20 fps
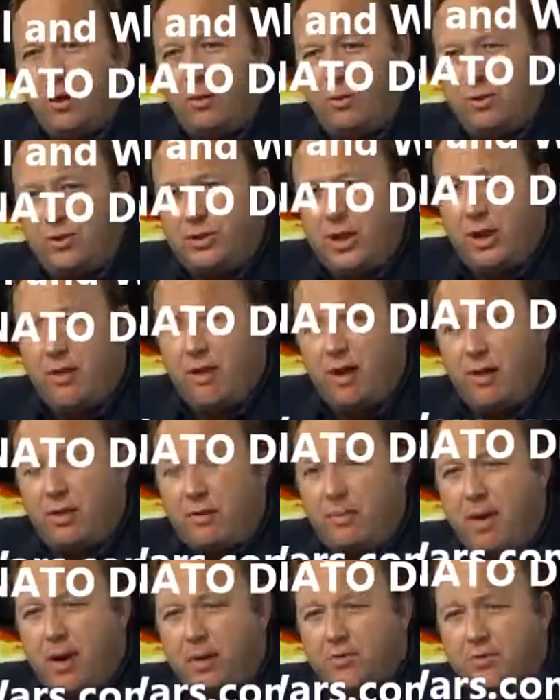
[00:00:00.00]
stare out on the
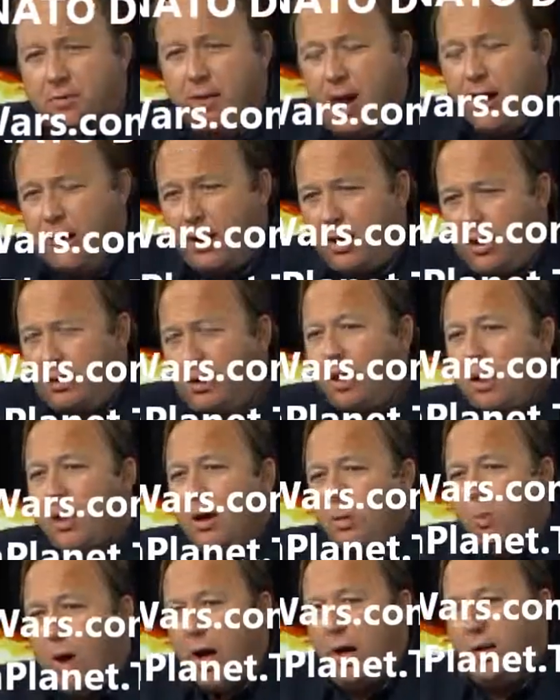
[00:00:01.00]
Mediterranean
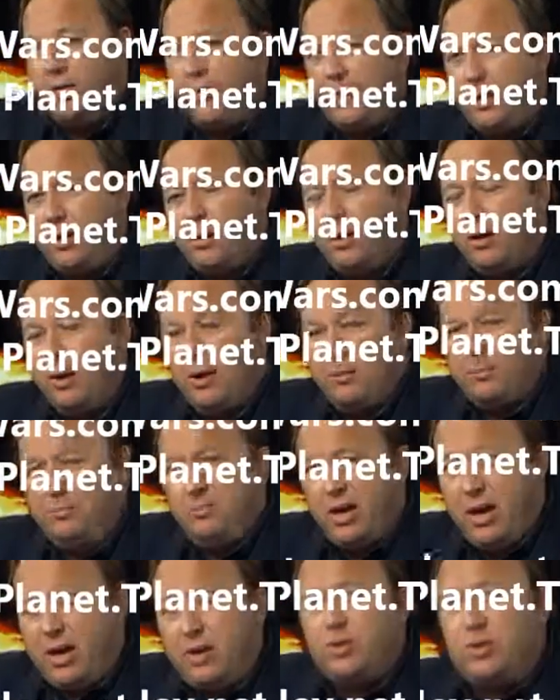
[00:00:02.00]
while the
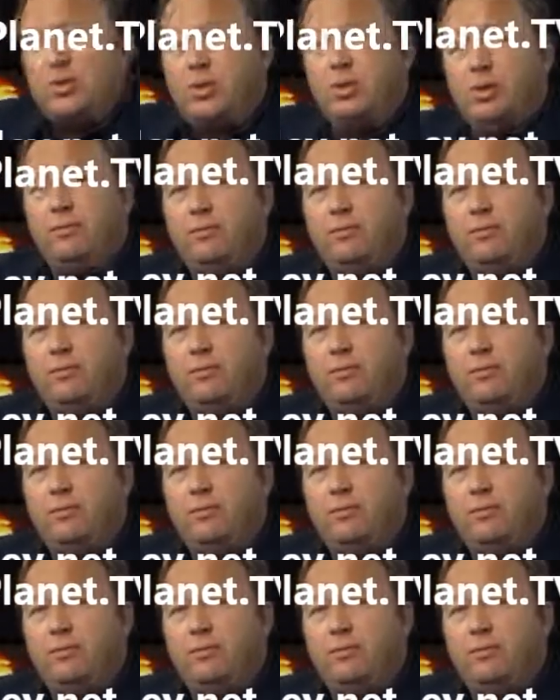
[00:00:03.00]
peace